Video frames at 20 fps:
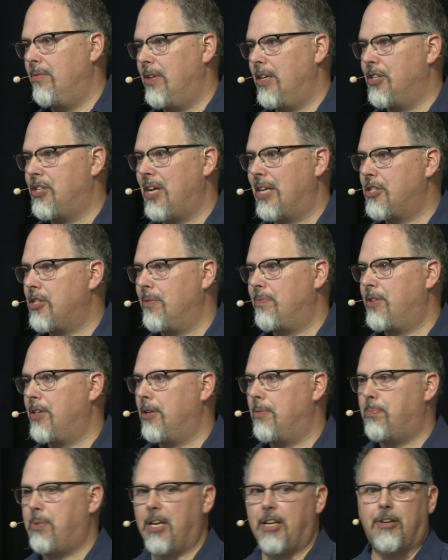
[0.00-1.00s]
is not
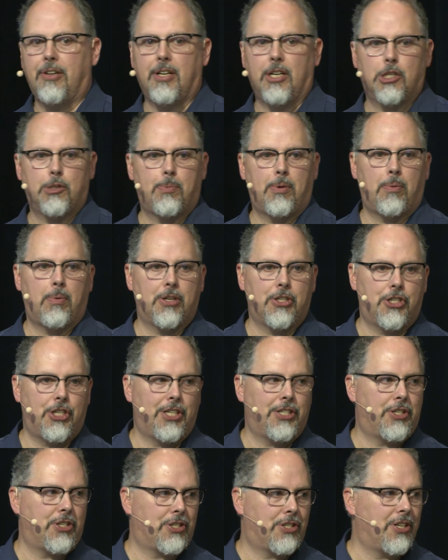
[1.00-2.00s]
something that Peter does, but what
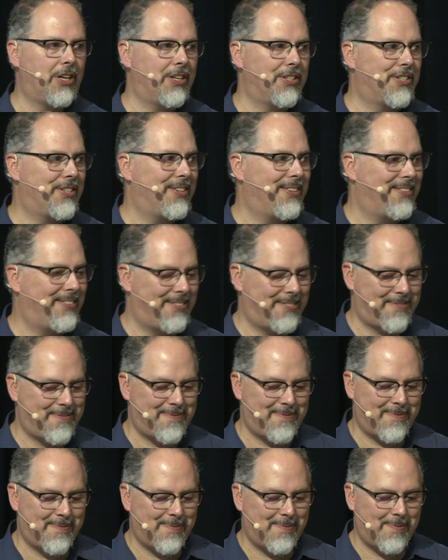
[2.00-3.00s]
Jesus does.
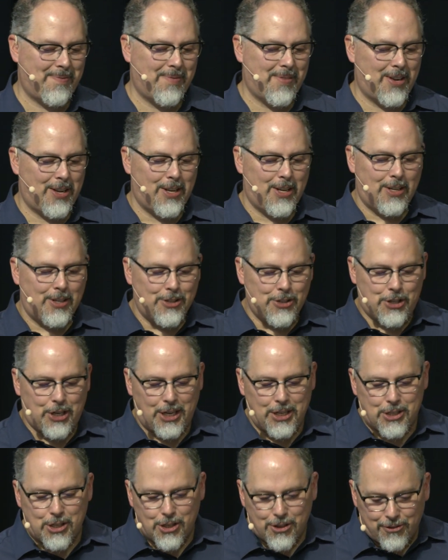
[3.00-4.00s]

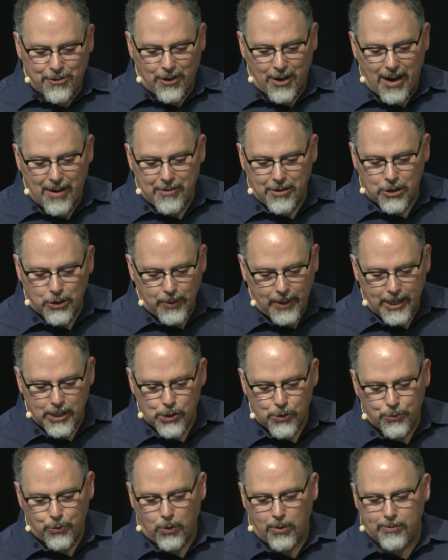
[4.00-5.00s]
Jesus forever
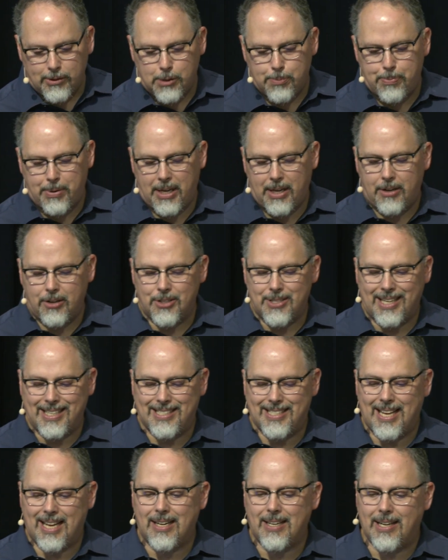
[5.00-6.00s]
transforms Peter's
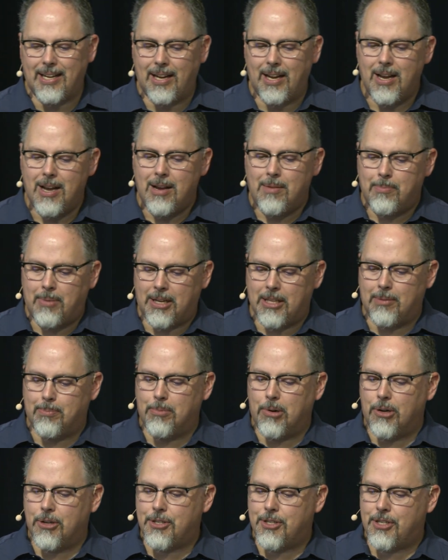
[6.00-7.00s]
identity by the
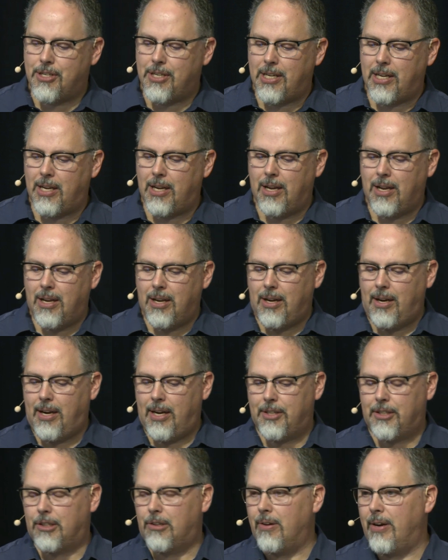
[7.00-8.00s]
mercy
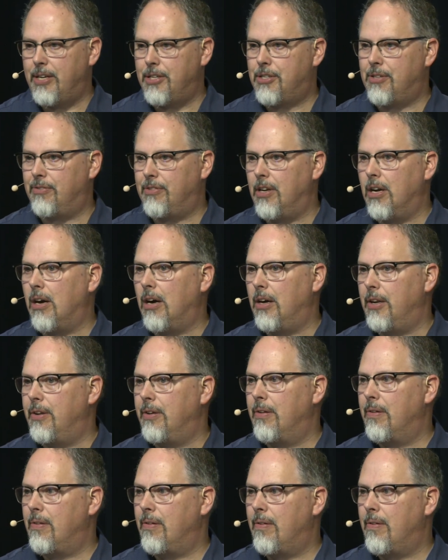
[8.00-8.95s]
and the grace of God.